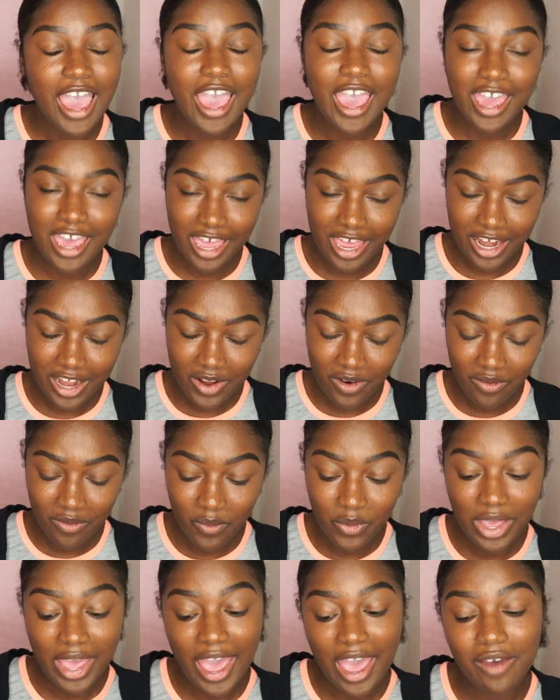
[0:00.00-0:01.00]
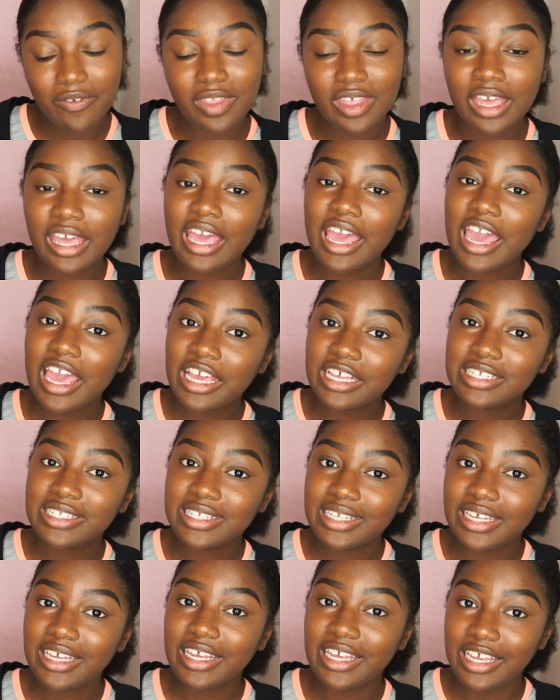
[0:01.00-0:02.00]
and we have the
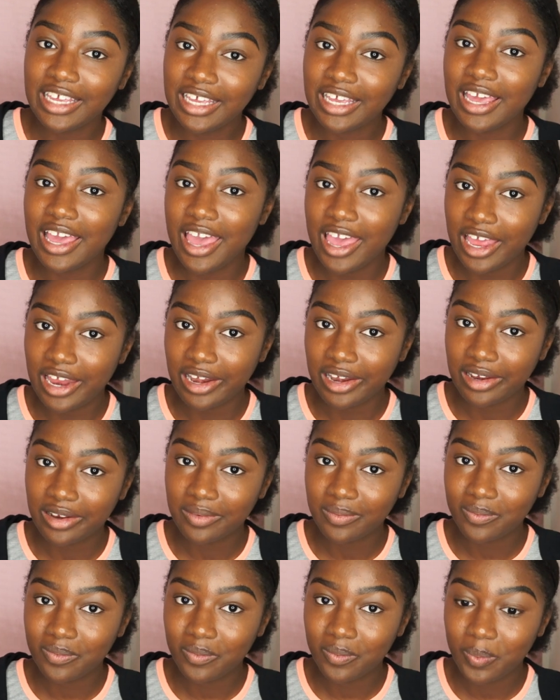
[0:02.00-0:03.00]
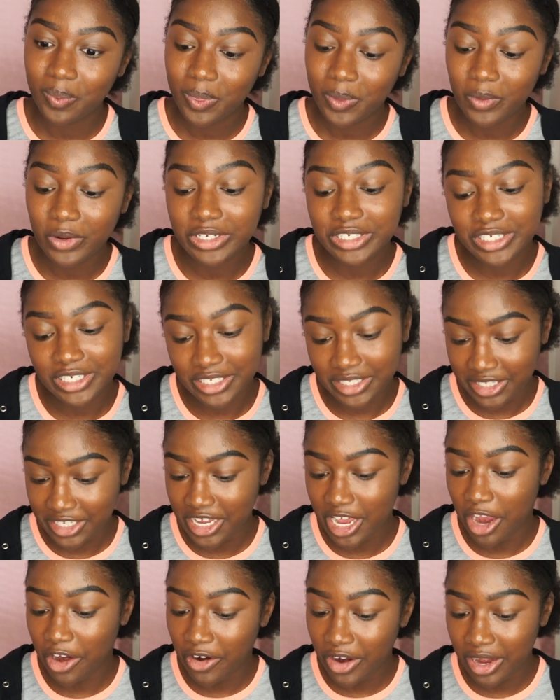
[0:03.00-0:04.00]
ACEN, which is
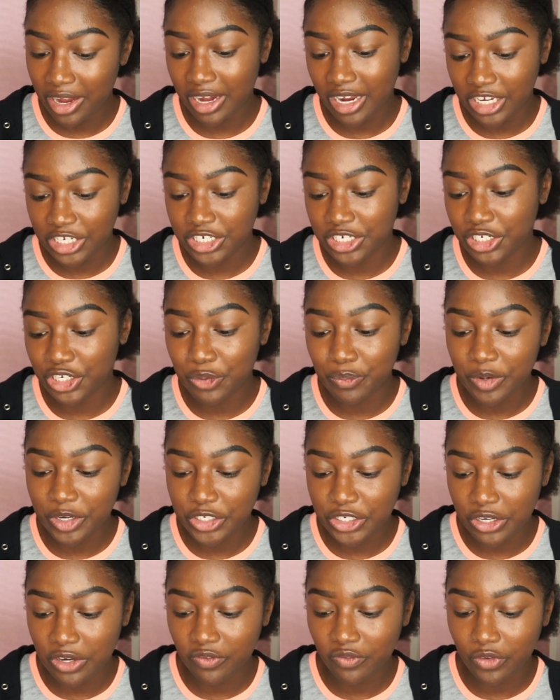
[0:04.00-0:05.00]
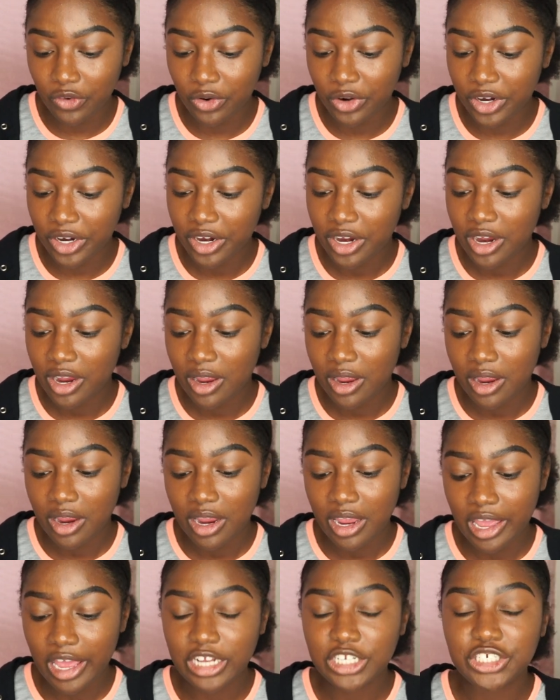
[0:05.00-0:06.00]
the Accreditation Commission for
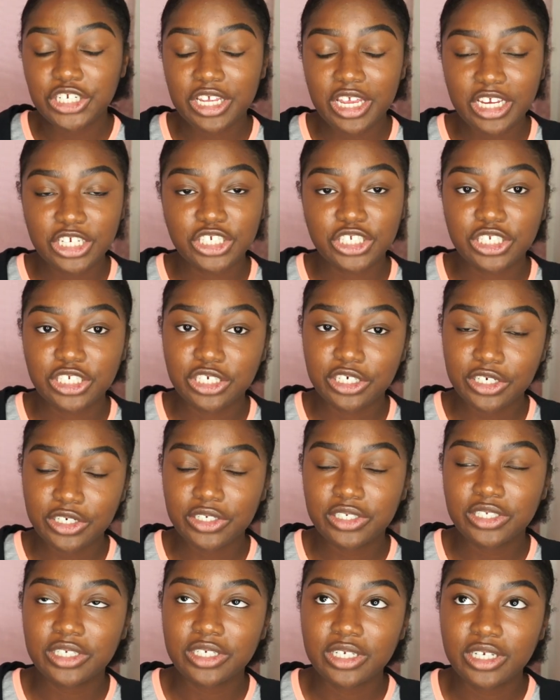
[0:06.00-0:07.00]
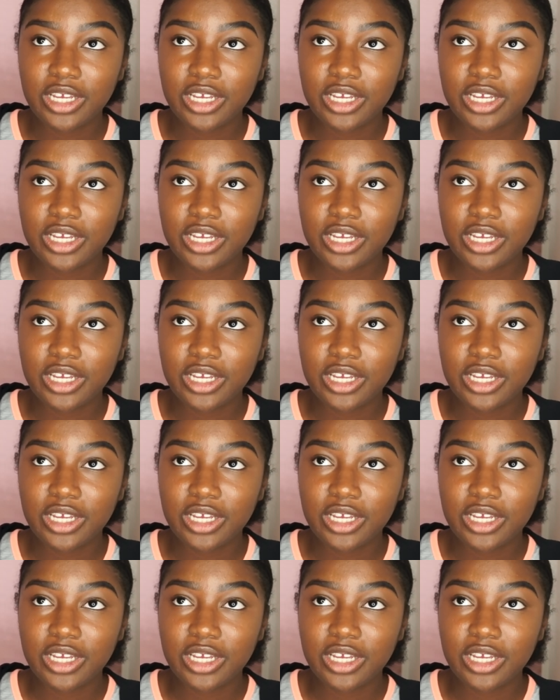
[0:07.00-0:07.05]
Education in Nursing.